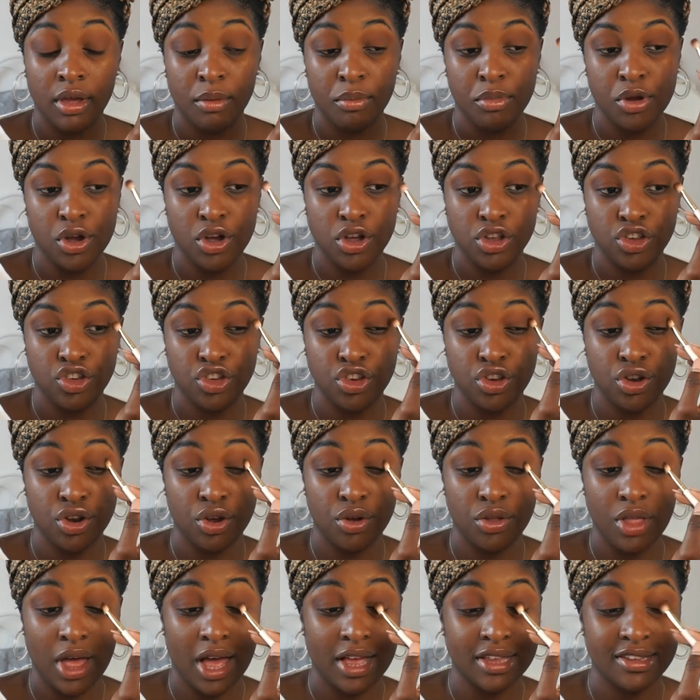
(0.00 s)
because, you
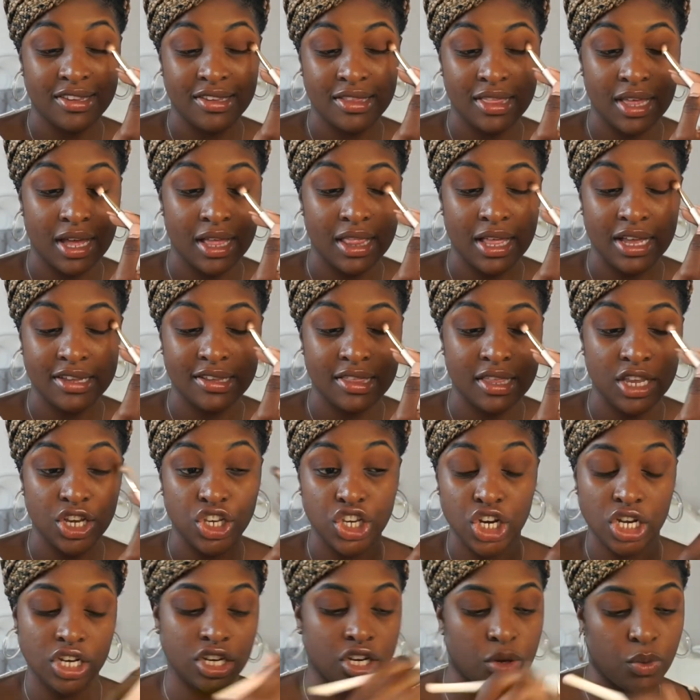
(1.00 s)
know, that's the
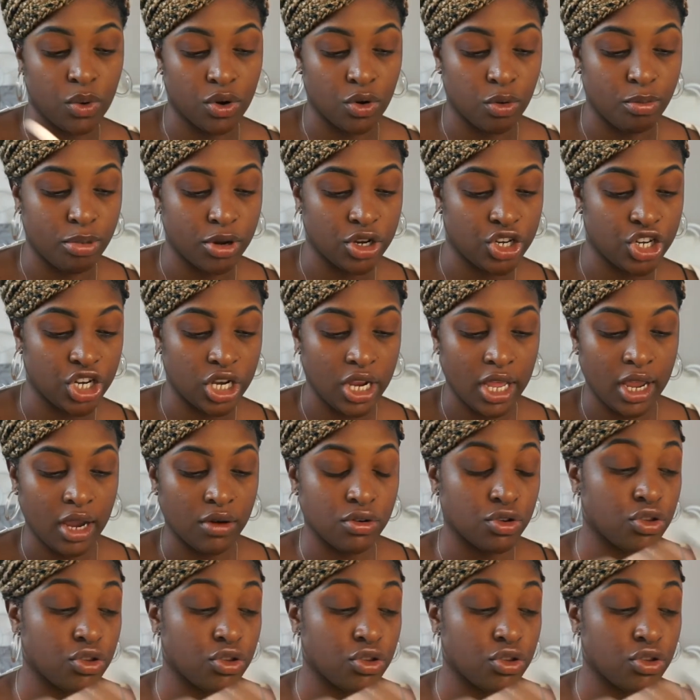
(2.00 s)
agenda we're all pushing here.